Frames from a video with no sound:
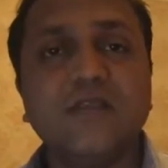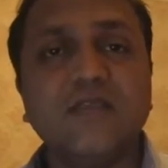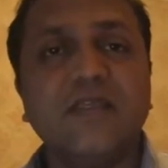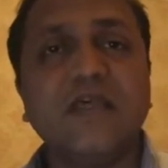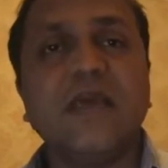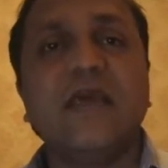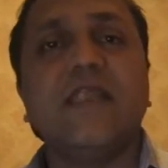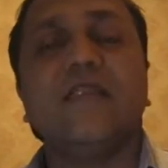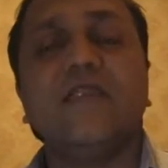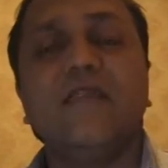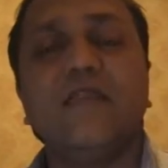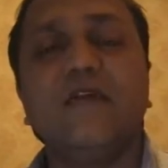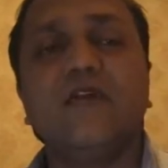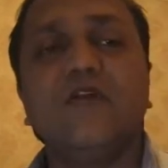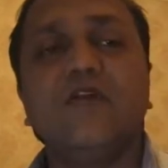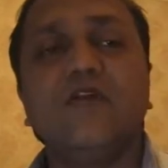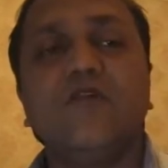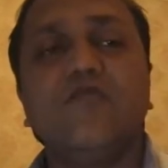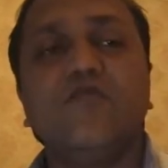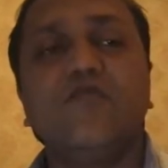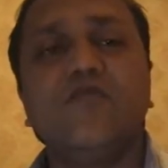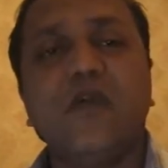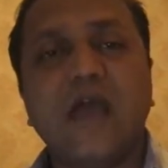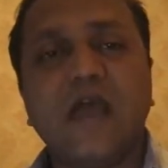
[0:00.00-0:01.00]
Then
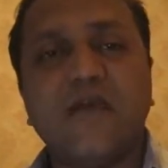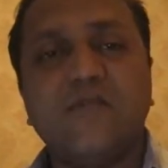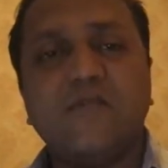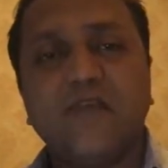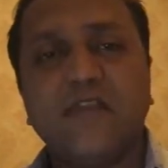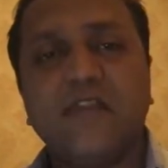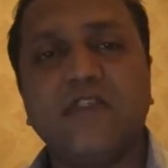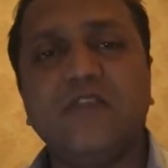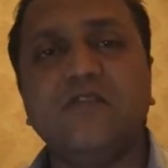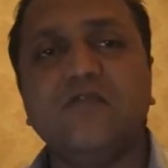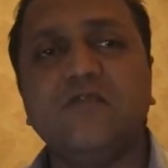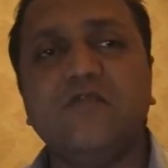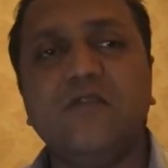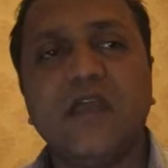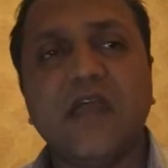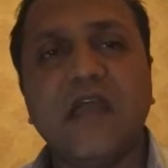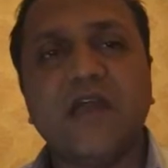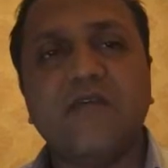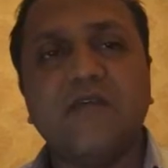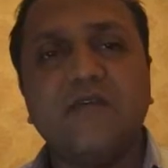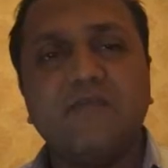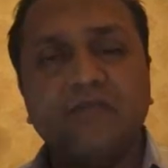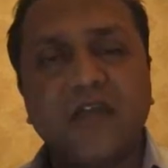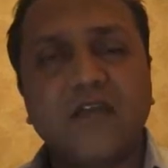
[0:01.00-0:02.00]
we have
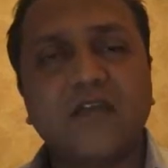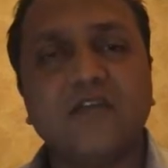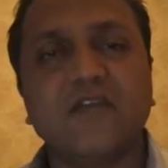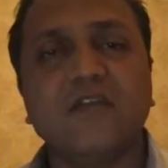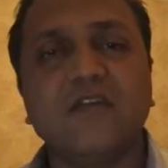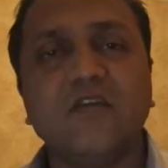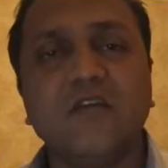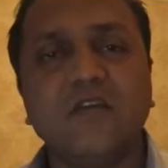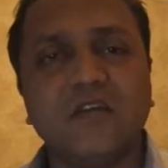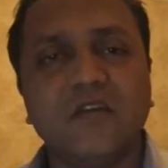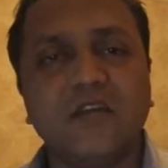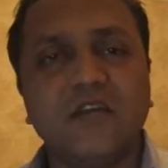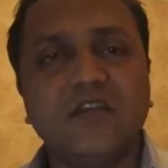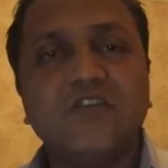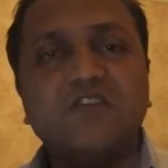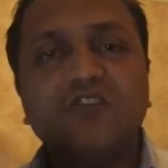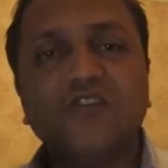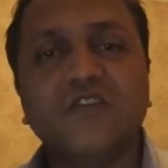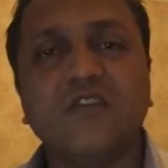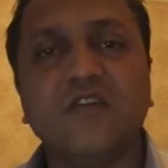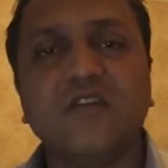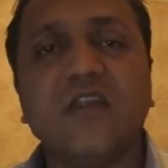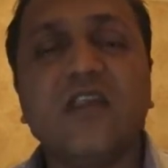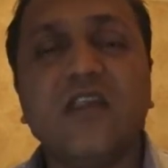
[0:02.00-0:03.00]
a factory or an
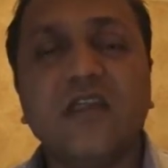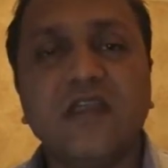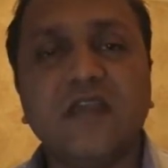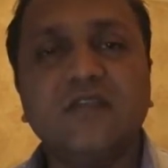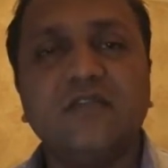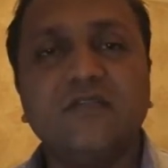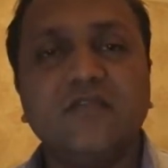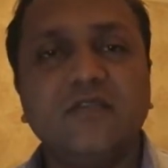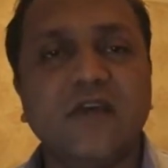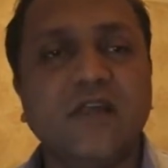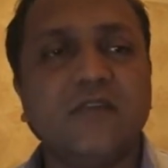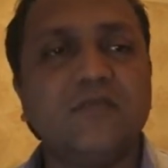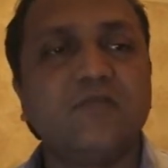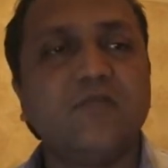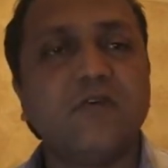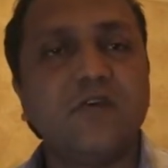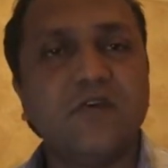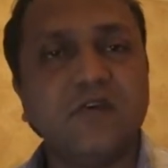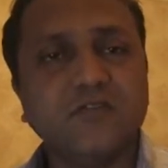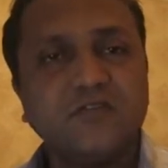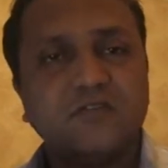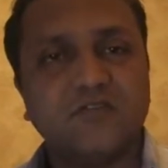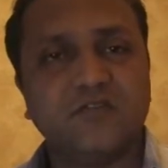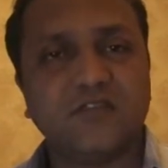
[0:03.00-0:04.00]
engine running that
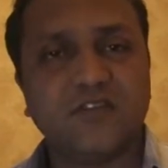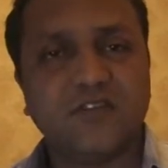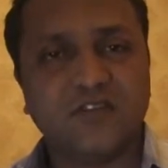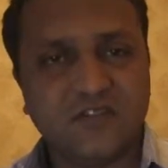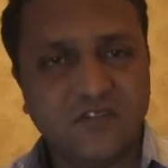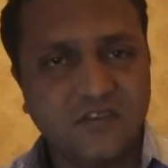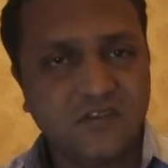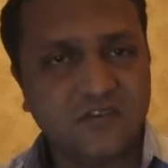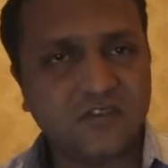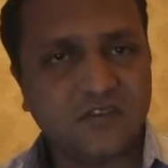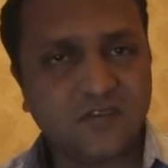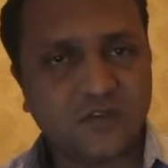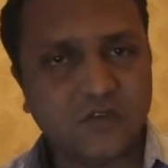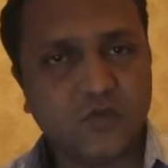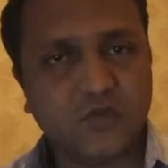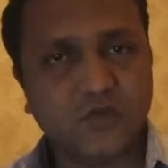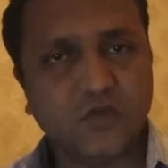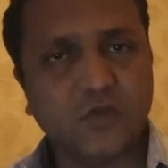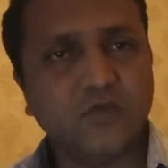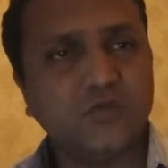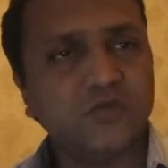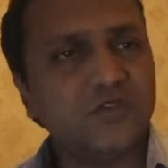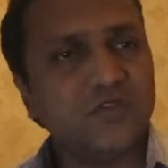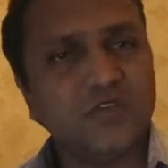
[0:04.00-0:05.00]
produces the testers
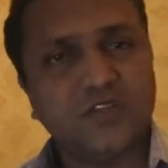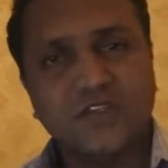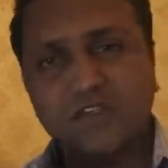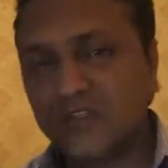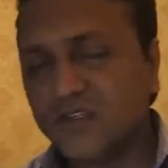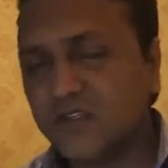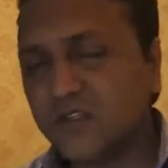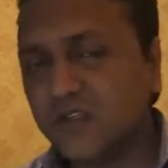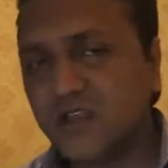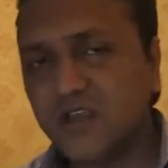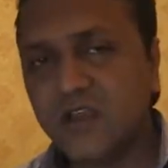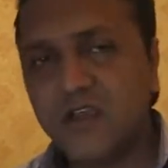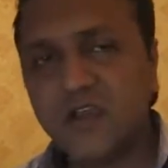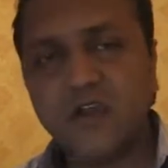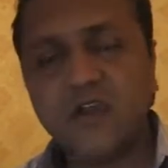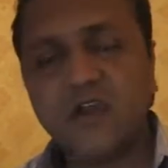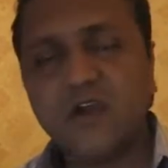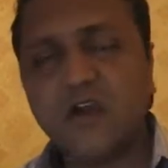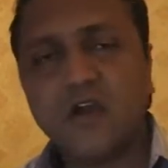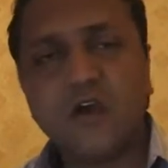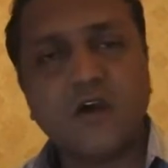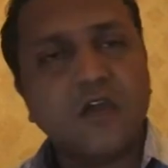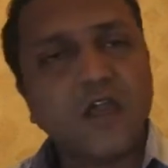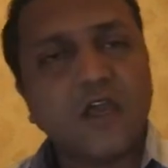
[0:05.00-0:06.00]
who just
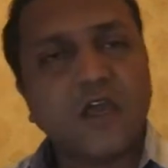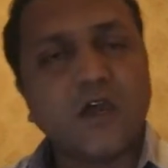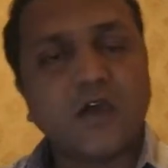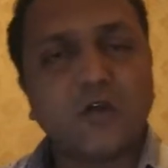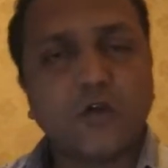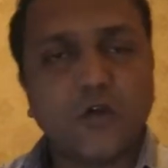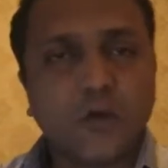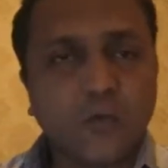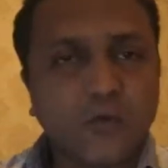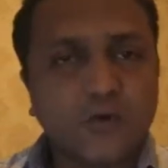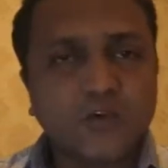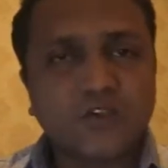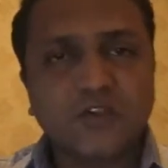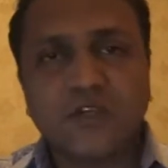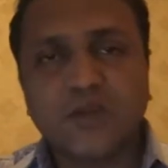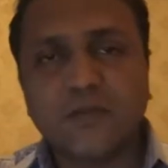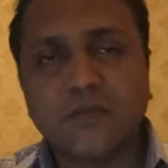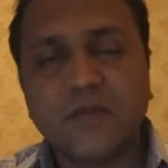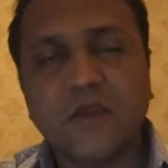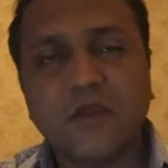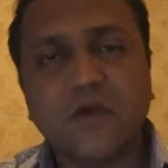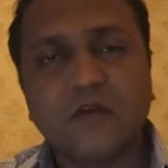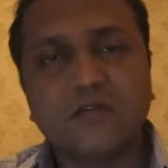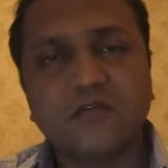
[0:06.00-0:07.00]
are like a robots
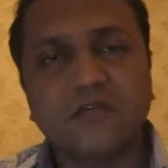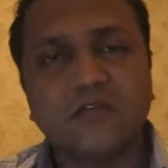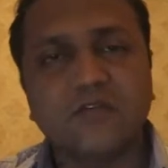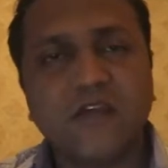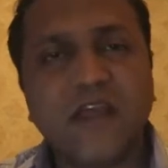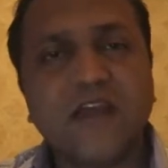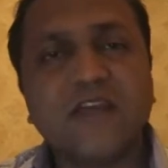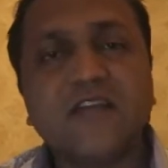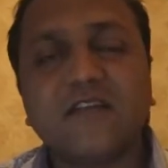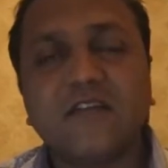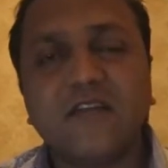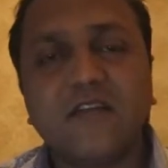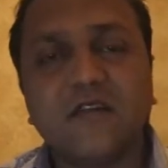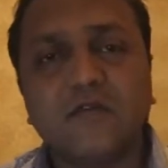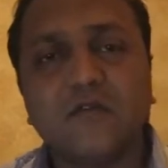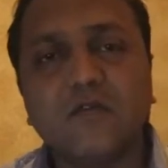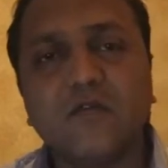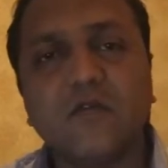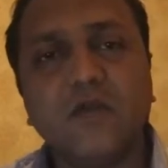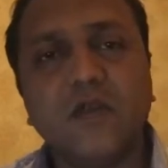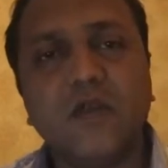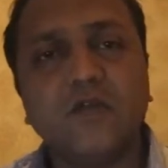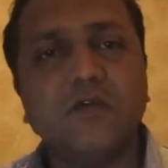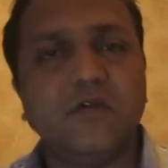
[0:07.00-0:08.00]
coming out of a factory
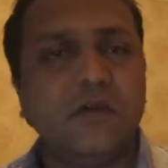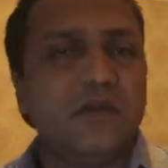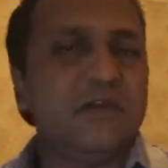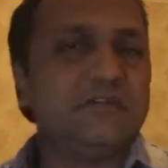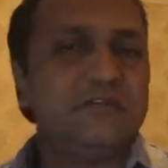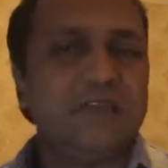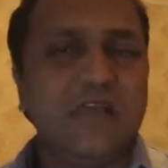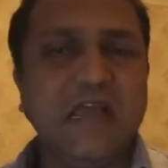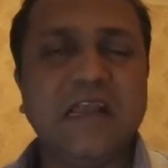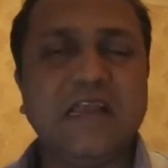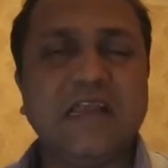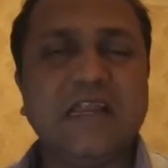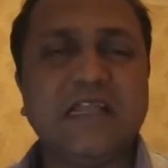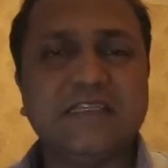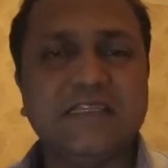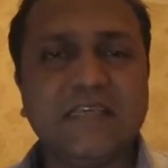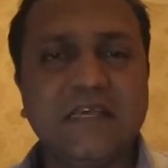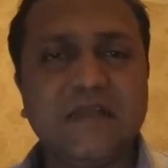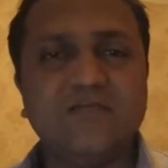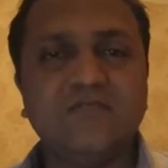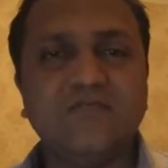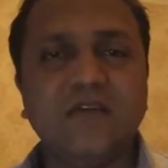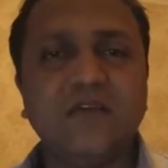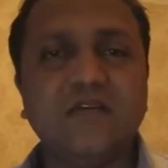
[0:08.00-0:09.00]
who will do exactly
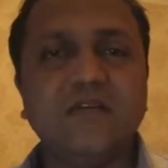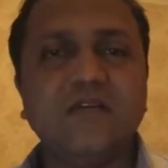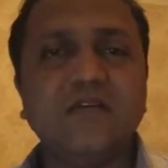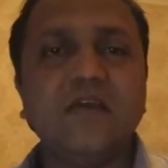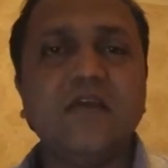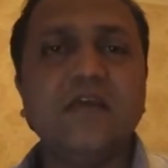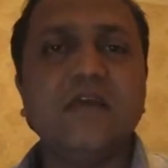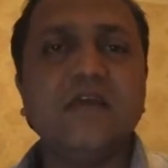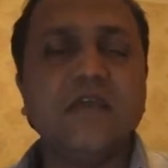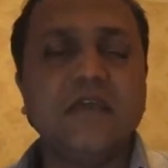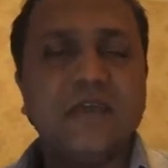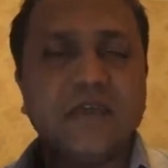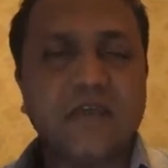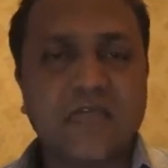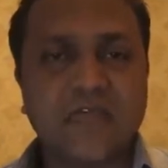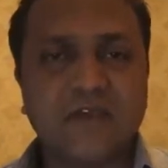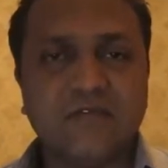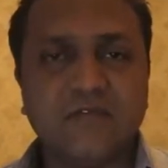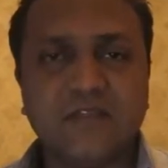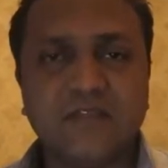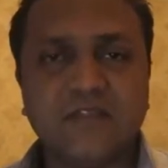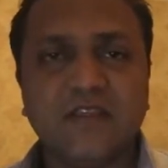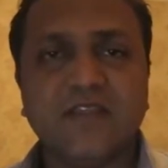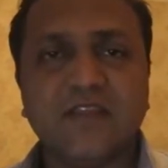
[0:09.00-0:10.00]
same thing.
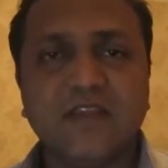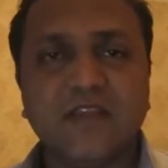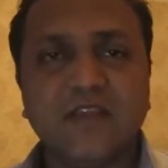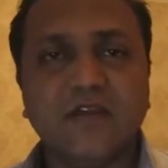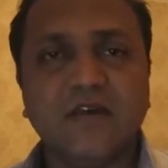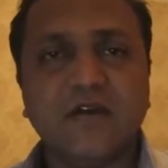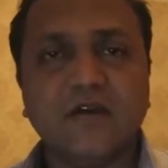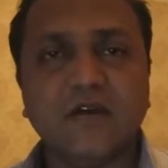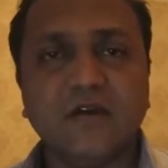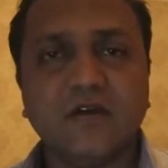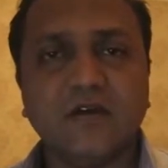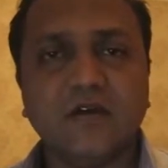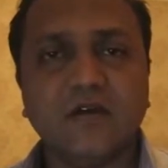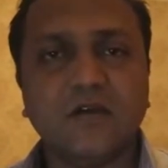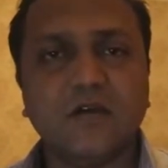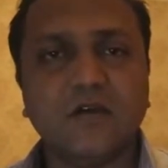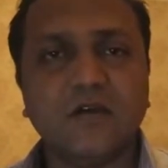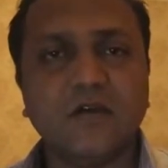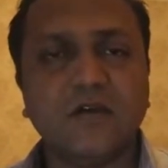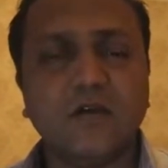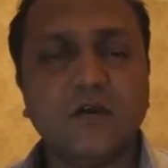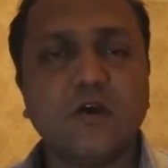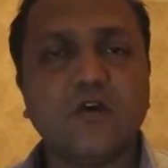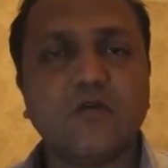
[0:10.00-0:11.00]
Given
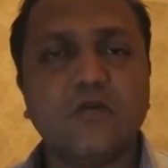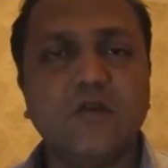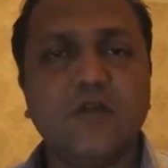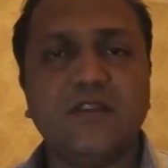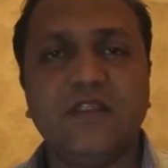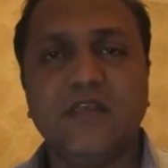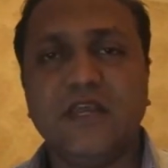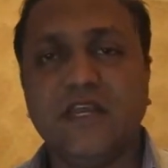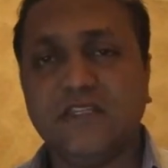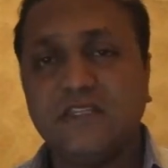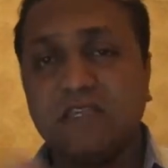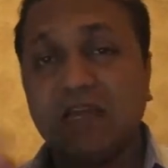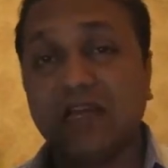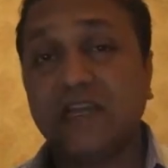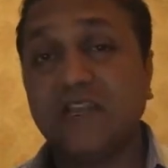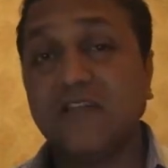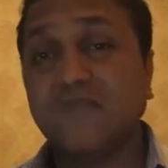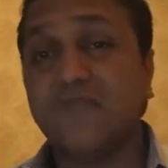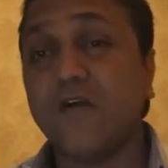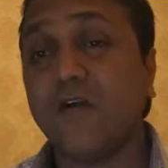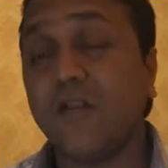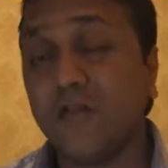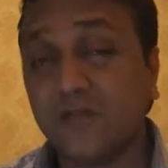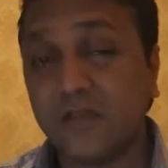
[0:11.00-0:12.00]
the document, they exactly
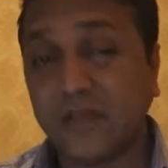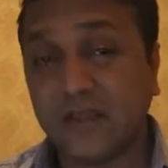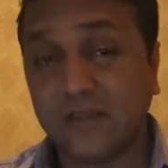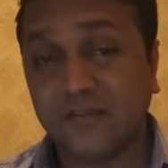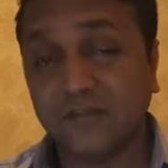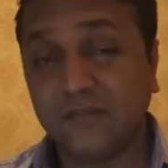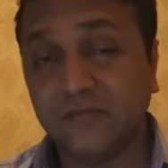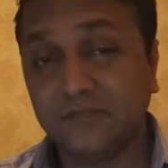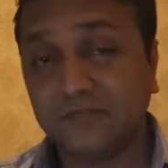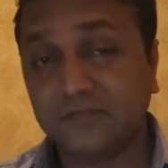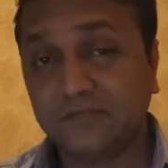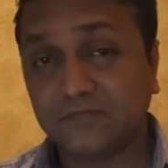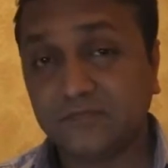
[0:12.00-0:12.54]
follow things